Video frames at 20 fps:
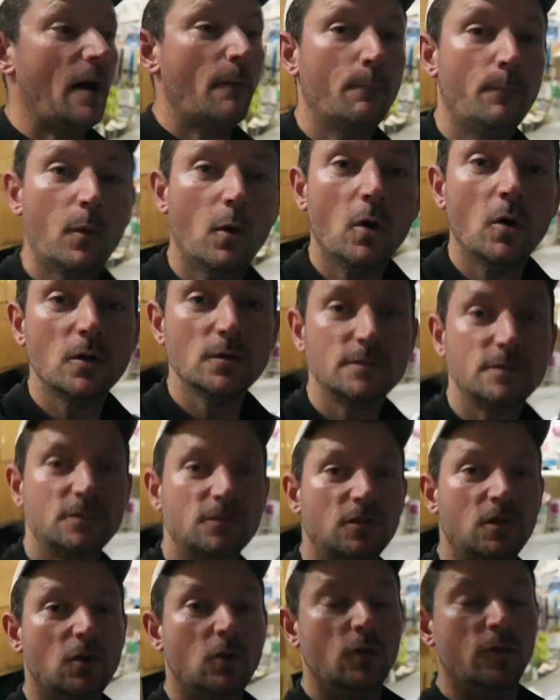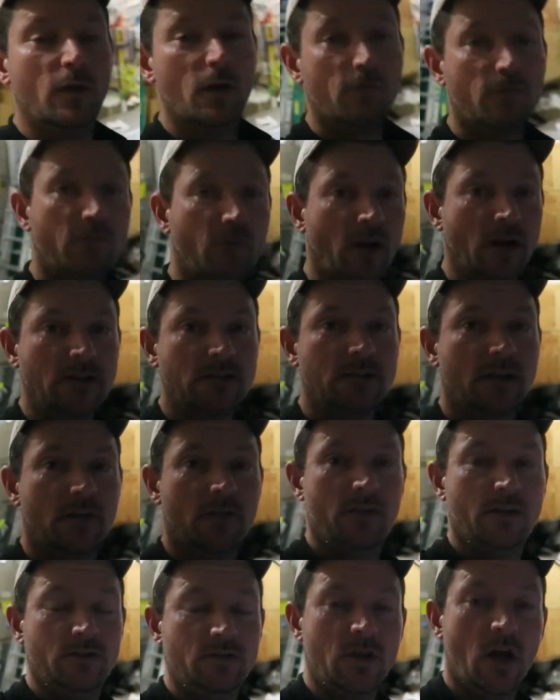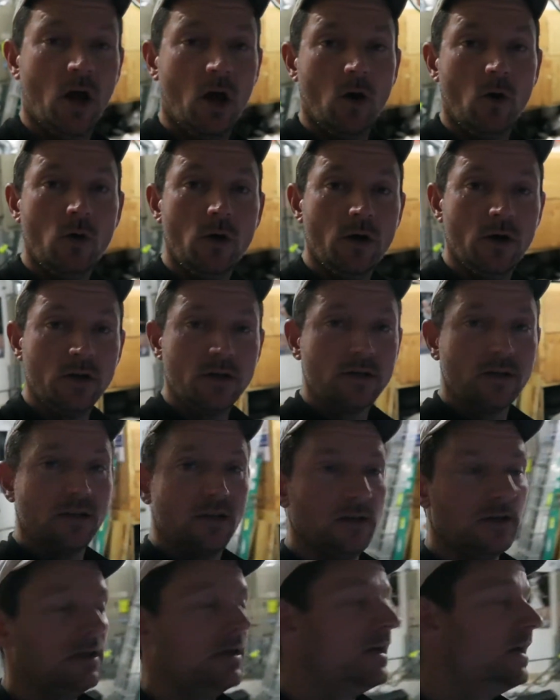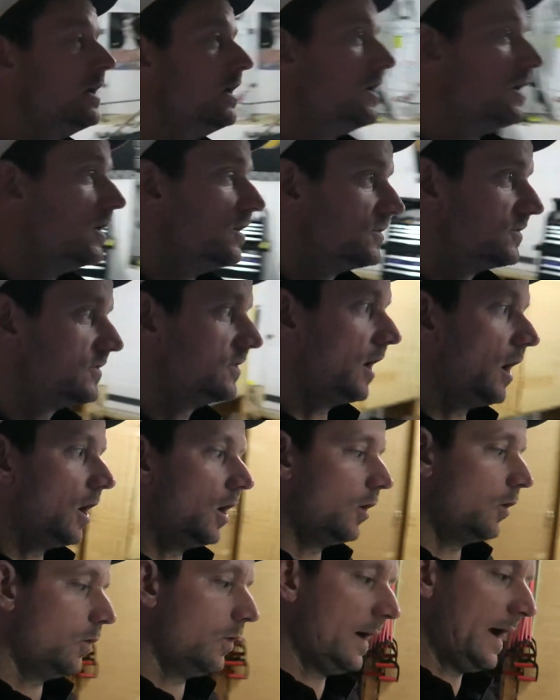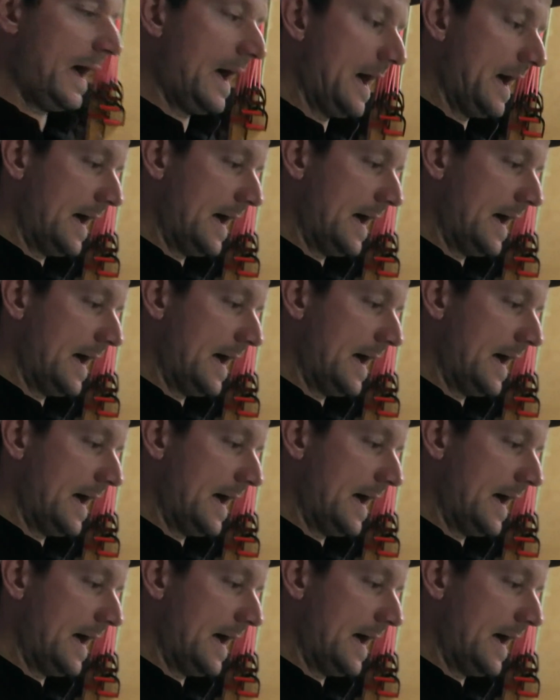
bolts to the front of the tow hook. So